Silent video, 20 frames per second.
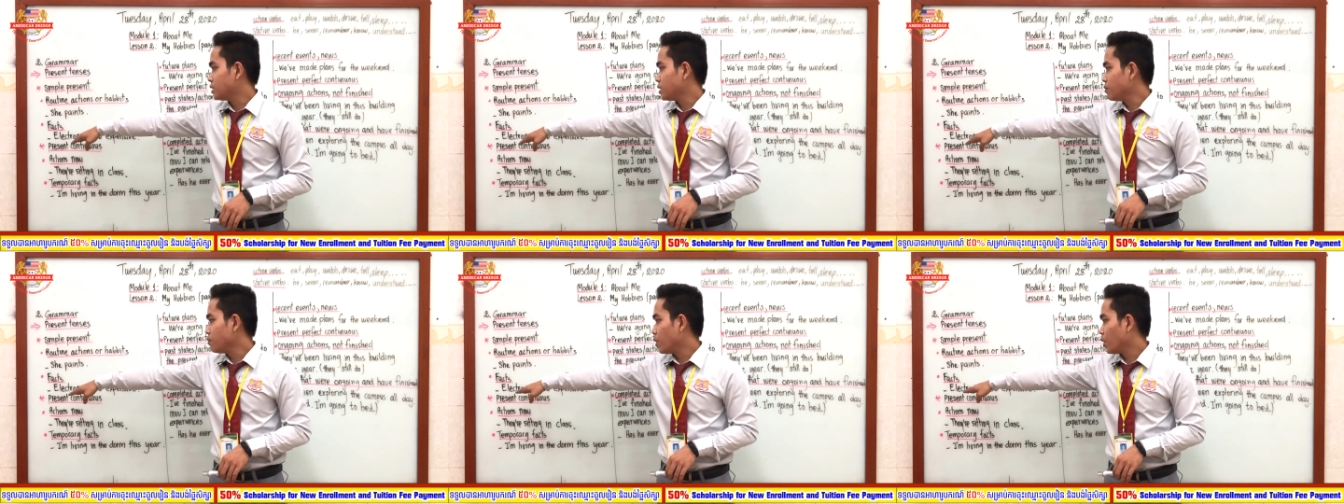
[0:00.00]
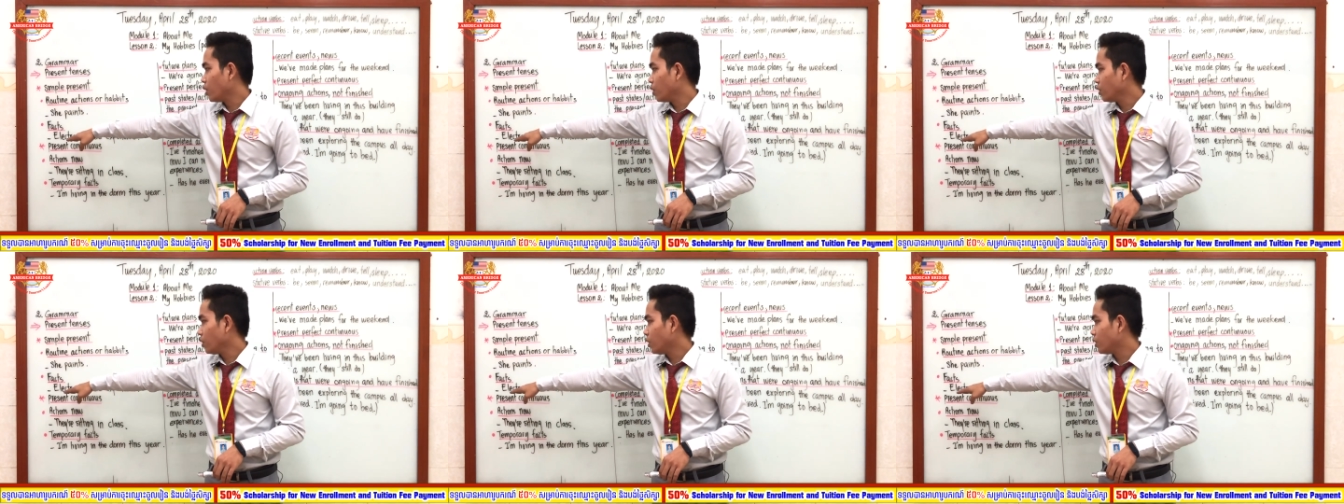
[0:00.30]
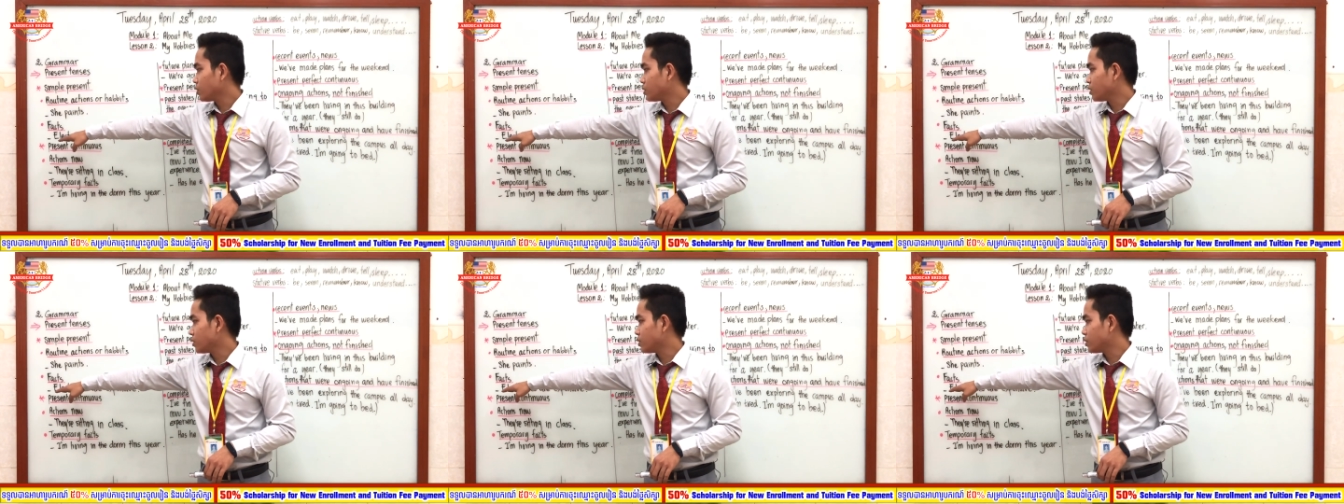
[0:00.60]
simple
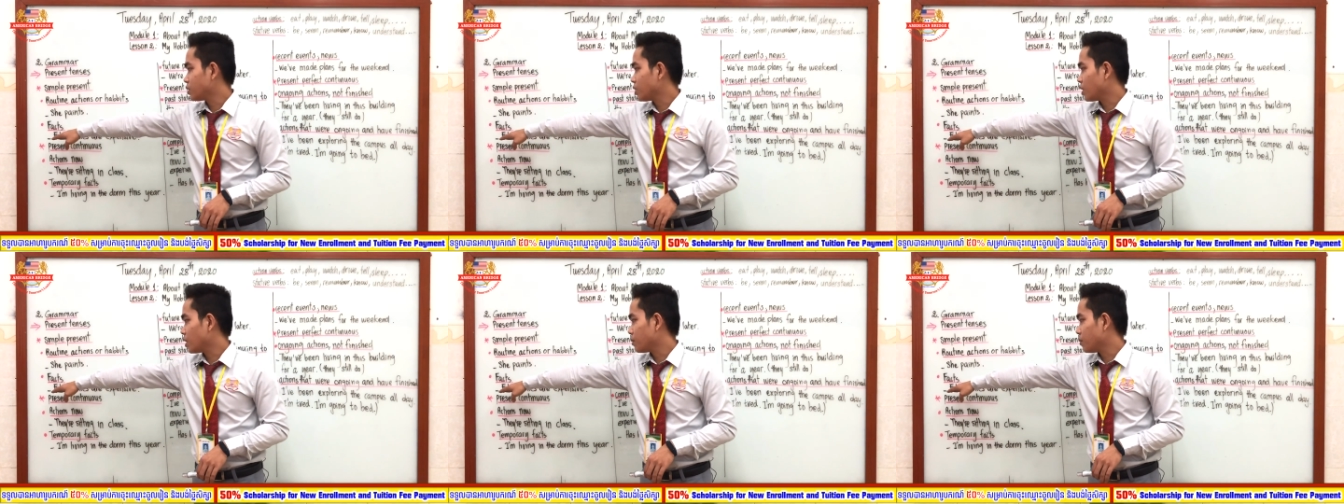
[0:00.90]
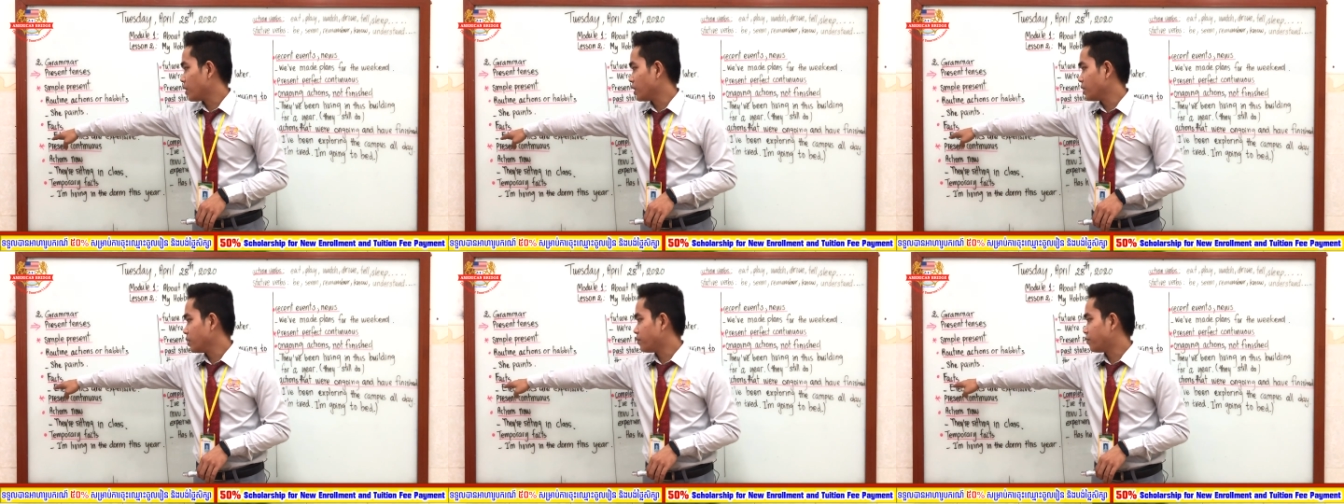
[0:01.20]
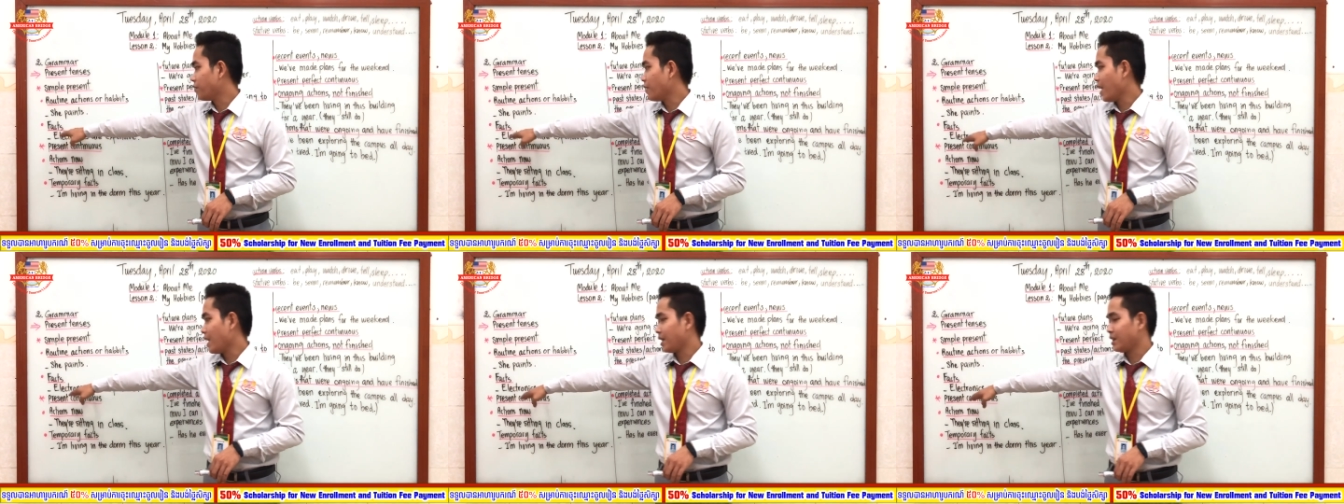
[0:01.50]
also to talk about the
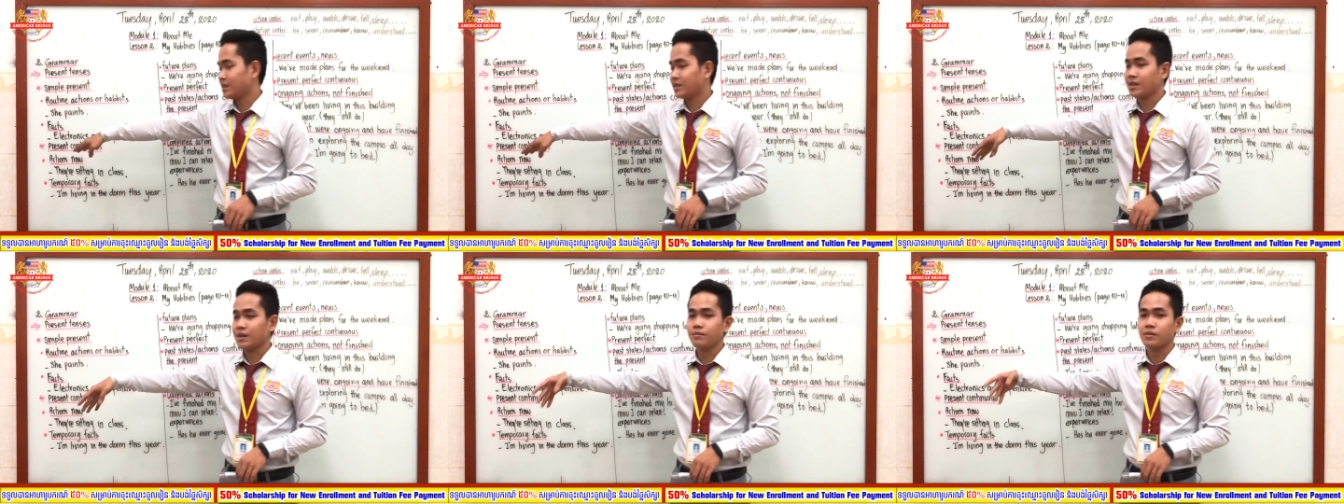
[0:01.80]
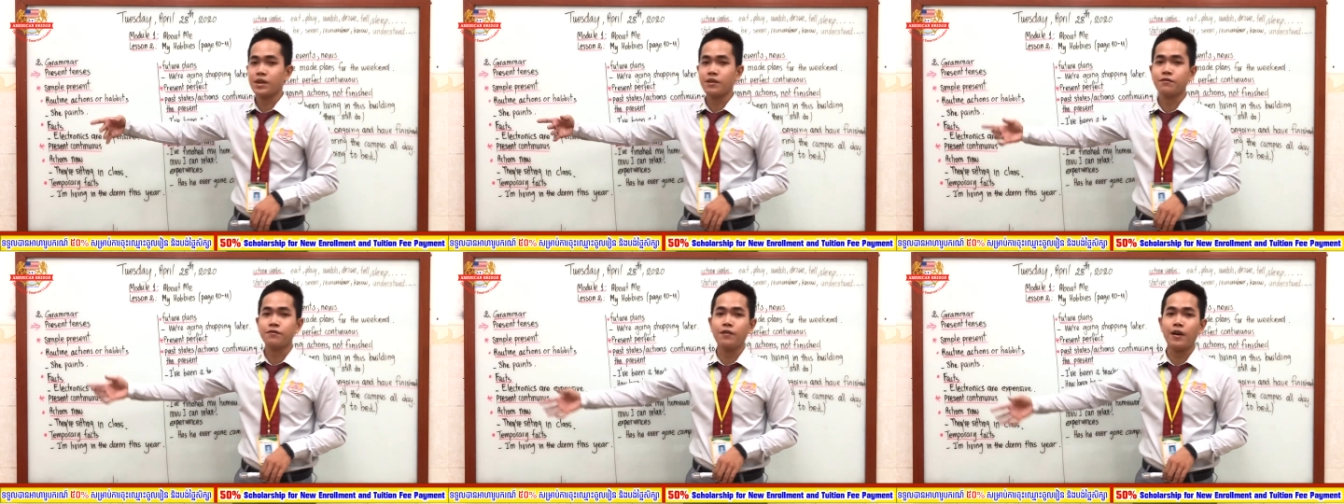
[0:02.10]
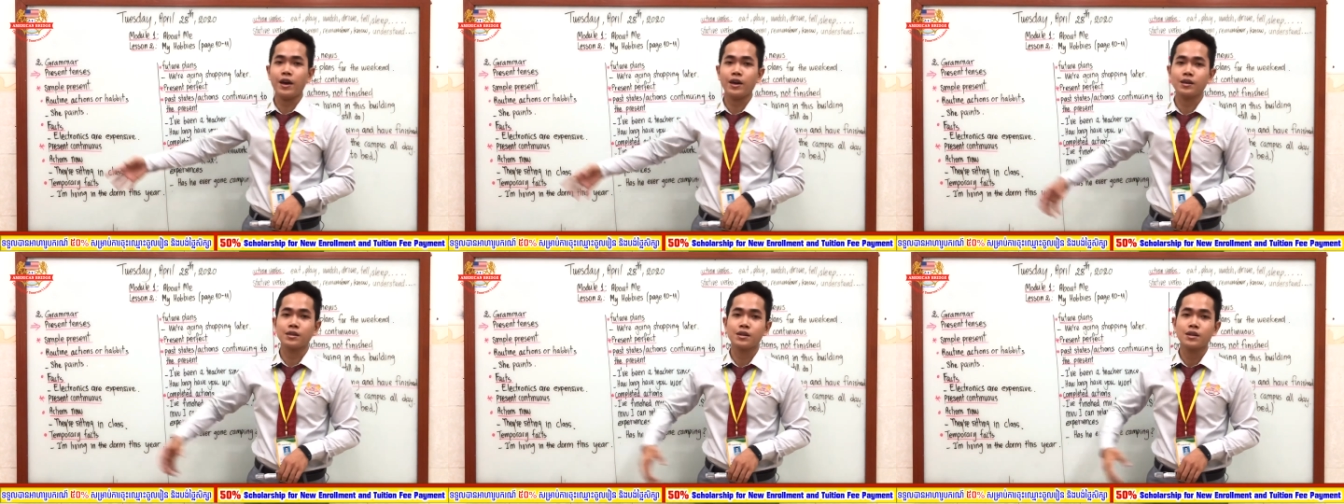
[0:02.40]
facts, something
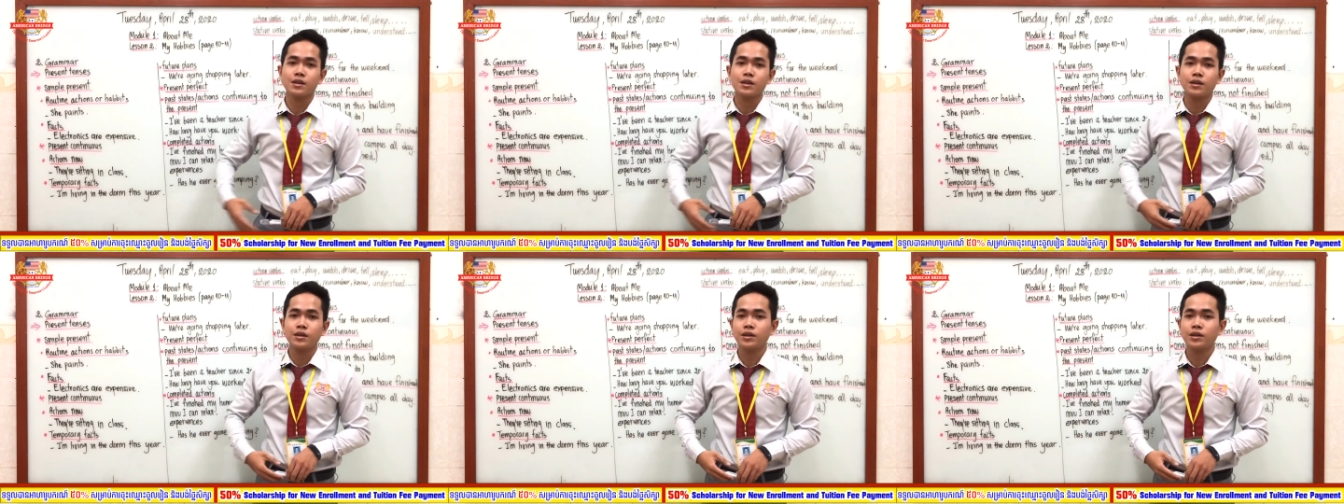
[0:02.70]
facts.